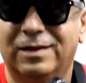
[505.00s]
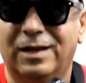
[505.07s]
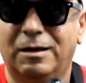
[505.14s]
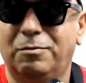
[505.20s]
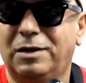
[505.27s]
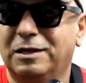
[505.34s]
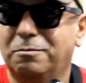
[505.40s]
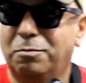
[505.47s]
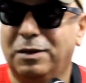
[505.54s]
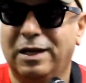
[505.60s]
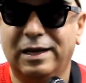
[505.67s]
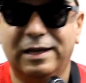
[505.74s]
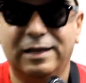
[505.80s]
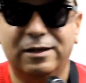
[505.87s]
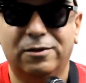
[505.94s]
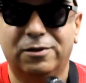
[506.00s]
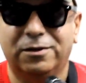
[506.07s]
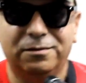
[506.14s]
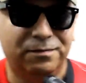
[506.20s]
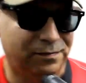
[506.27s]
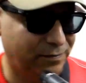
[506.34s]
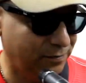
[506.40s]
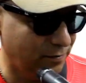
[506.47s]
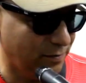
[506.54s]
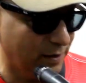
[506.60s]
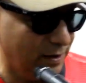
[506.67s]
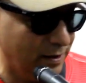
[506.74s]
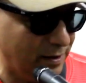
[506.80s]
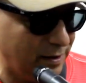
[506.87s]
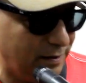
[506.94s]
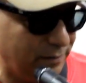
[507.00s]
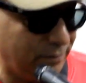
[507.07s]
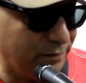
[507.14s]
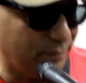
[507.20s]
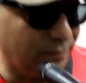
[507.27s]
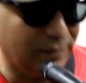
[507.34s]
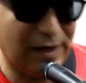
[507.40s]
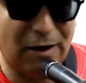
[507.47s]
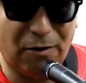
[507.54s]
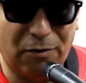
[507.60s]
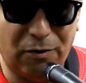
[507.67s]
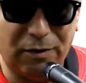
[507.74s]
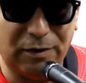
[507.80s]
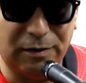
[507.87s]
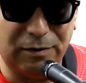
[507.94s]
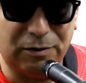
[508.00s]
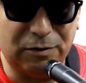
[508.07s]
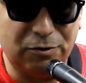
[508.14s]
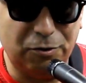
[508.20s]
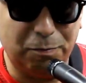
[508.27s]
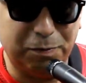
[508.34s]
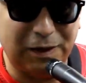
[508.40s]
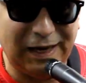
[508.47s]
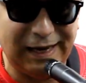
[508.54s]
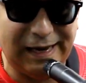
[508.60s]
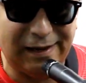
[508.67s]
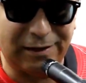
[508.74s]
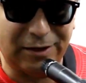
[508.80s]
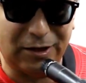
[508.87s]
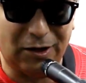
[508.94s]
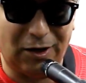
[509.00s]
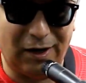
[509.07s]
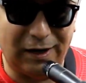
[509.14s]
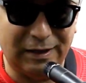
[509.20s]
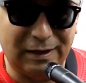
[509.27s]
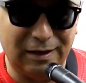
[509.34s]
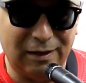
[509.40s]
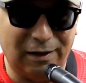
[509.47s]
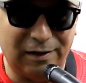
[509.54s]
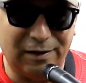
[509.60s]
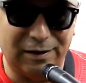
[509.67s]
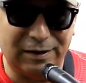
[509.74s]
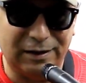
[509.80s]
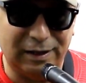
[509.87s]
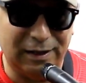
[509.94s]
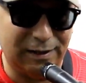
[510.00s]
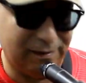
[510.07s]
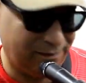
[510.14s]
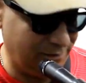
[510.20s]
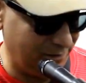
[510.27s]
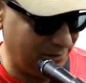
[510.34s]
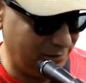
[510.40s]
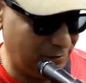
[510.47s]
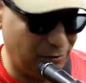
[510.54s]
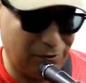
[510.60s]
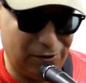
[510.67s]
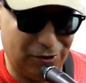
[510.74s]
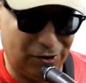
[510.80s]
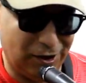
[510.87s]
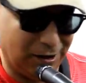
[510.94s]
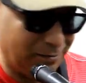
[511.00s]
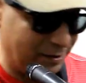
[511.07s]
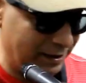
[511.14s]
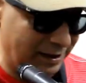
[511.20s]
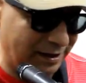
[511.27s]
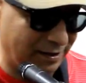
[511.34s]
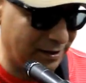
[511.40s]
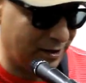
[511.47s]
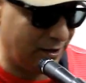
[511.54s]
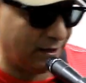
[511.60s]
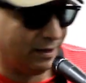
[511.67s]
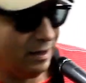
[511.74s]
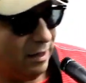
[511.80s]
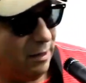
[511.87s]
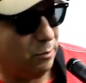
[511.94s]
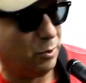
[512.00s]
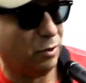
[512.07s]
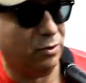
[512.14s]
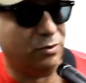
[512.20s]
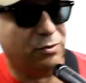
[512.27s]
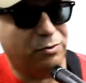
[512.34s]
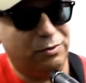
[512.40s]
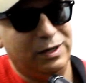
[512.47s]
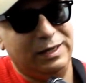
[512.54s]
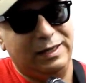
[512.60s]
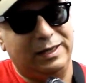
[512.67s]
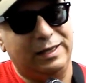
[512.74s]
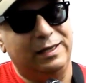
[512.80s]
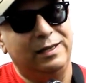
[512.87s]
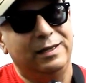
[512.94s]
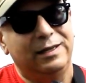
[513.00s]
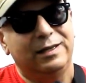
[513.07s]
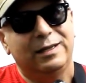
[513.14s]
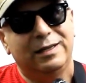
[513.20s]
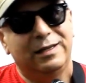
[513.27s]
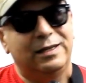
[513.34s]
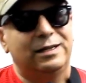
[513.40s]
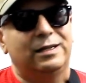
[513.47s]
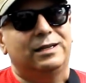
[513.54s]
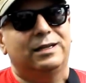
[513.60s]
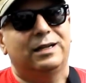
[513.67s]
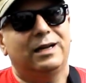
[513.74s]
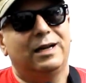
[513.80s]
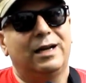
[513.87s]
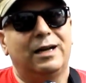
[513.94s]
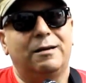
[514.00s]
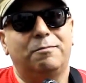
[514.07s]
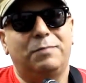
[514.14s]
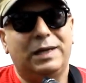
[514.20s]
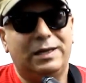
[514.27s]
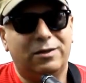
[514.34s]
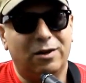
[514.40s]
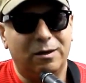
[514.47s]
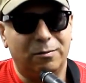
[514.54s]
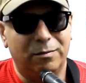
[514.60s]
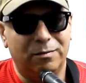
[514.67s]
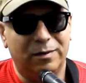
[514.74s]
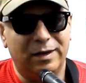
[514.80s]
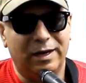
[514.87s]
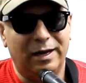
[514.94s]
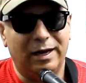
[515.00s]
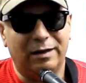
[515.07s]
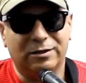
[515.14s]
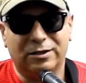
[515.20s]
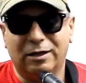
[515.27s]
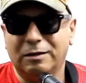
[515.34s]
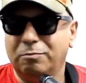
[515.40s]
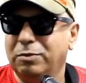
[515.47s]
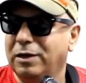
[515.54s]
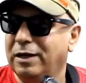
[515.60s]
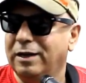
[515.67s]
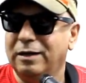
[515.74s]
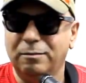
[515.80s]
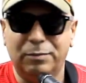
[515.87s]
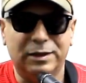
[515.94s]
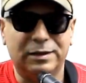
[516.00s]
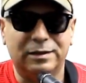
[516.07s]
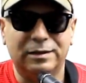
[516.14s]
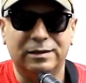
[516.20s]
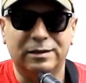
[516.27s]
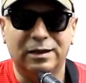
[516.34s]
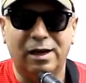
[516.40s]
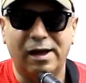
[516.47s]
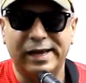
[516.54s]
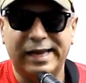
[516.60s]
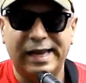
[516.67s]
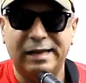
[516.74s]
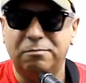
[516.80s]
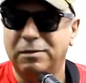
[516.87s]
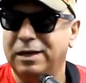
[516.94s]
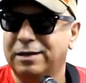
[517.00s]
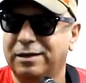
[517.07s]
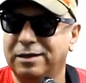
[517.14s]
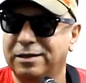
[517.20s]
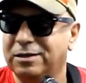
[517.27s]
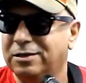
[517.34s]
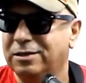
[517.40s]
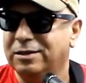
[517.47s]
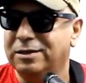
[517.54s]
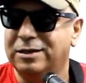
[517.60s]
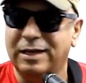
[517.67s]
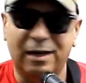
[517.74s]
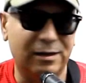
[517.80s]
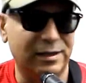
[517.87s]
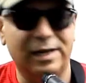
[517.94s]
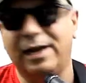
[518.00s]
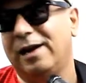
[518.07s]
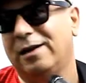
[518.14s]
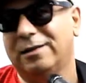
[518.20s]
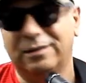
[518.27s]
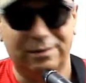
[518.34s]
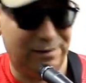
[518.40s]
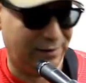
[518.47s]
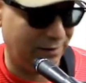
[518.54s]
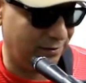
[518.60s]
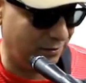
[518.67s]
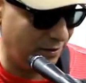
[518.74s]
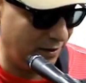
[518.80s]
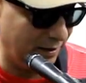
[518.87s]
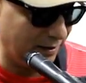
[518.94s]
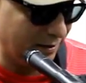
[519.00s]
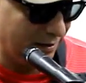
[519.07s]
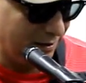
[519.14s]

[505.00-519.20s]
How about playing? Now, to play outside, like I said to this gentleman here, I said I'm not really a big time outside player, but I can make things sound out, right?